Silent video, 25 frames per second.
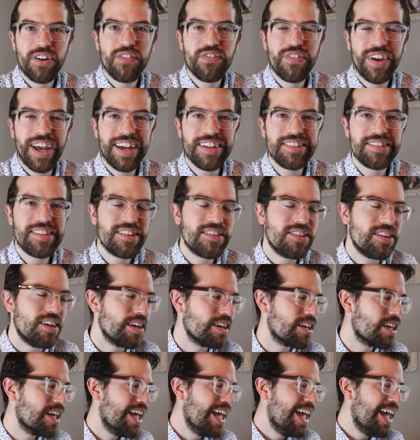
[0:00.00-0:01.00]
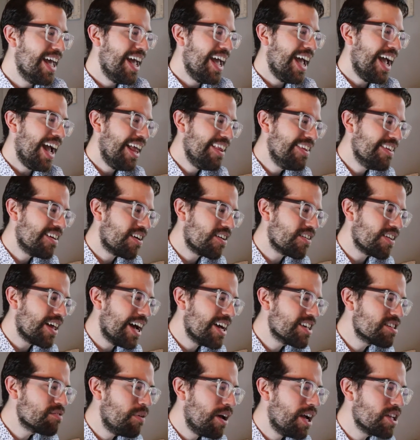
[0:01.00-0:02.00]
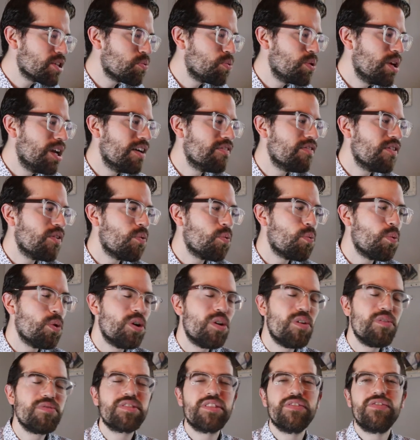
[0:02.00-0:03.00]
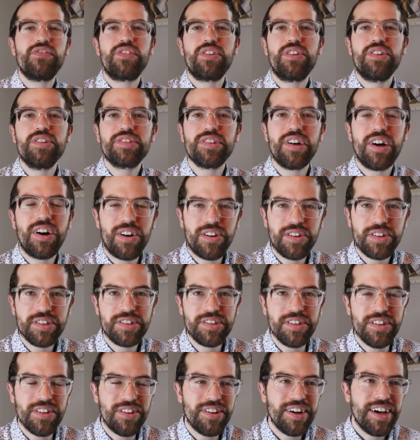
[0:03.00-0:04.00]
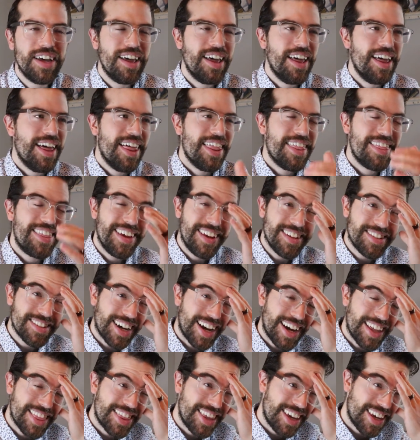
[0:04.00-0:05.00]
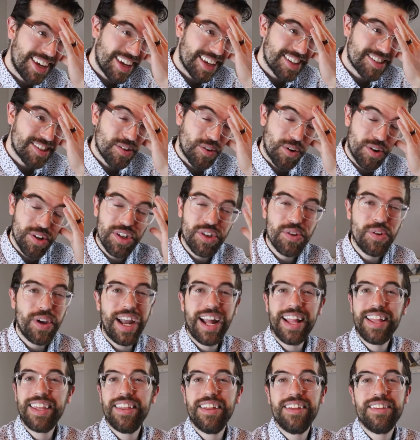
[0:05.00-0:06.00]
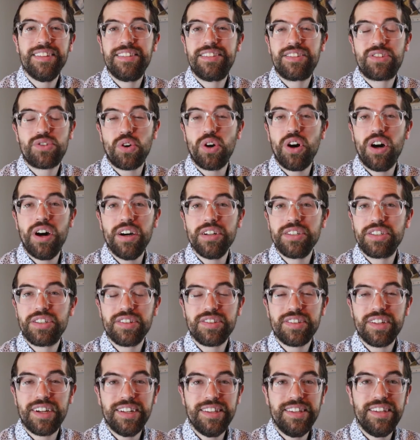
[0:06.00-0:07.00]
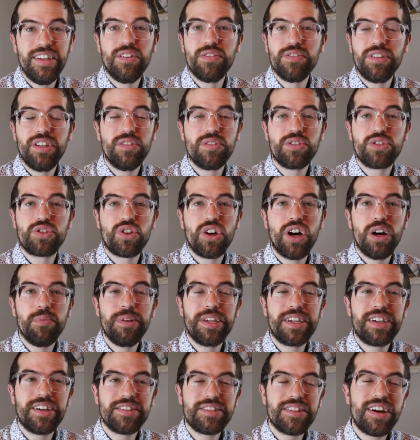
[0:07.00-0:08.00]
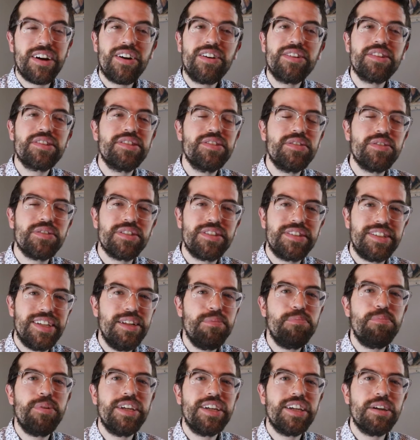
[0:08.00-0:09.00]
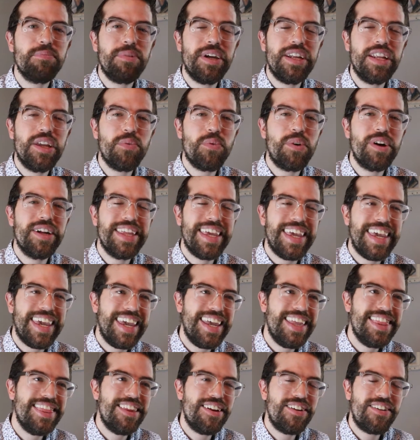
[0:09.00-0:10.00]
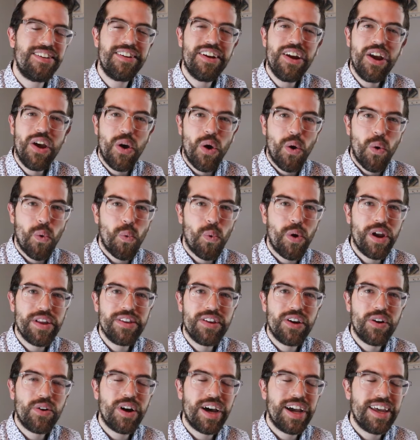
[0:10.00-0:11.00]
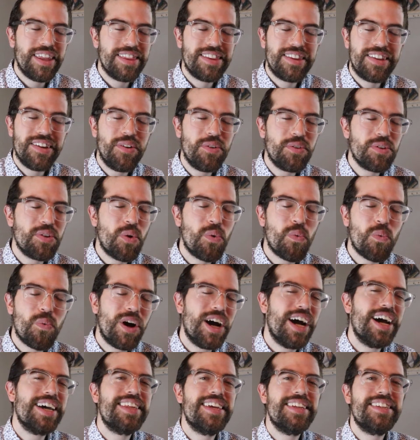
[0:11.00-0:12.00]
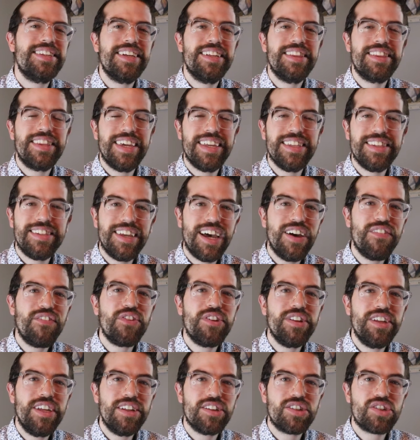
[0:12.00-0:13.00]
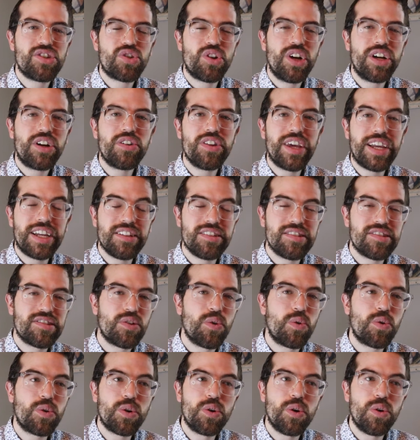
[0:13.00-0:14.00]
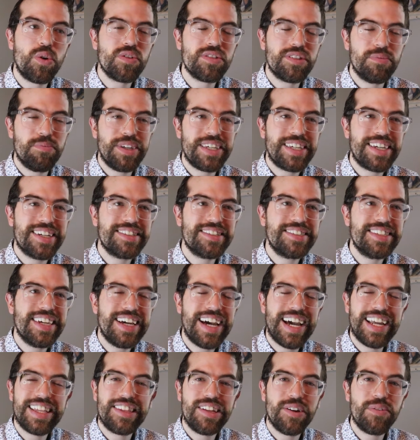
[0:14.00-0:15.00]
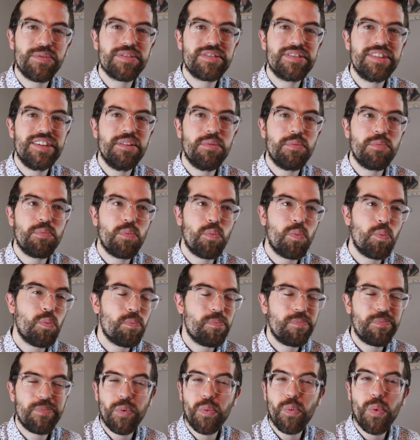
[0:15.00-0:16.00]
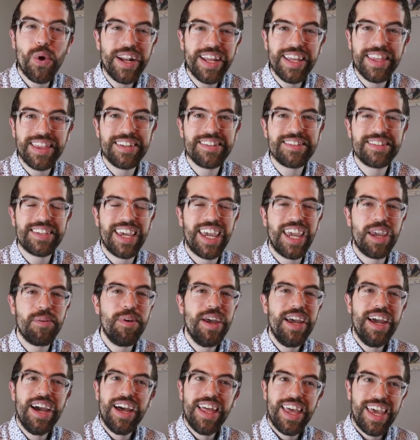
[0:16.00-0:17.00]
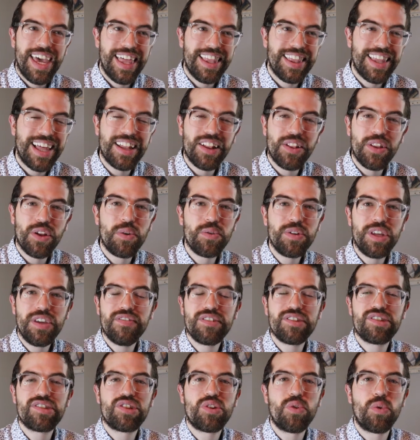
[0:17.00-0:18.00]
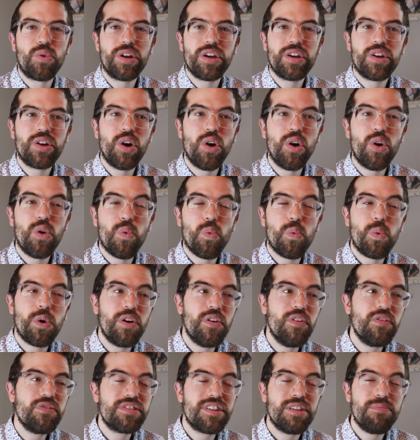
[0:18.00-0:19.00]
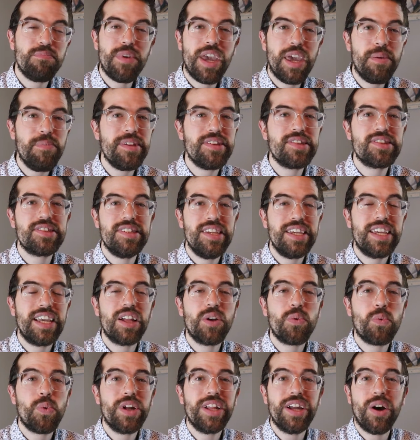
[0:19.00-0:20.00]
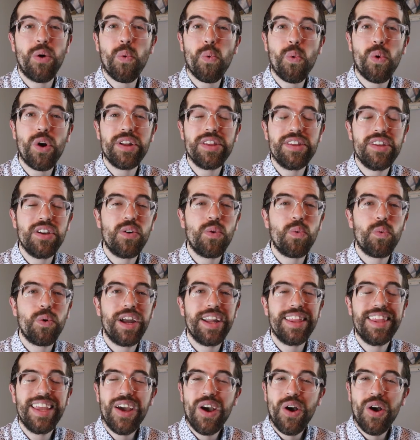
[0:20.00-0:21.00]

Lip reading: fantasy league. And in our last match, we have Wolves versus Arsenal. This, I think, is going to end in a draw, just a 0-0 draw because Arsenal didn't pick up anyone in their window. I don't know why they didn't. They definitely need a striker that can score goals, and because of that, I don't see them winning this game, let alone even scoring a goal. Wolves can maybe sneak out a win, a 1-0 win.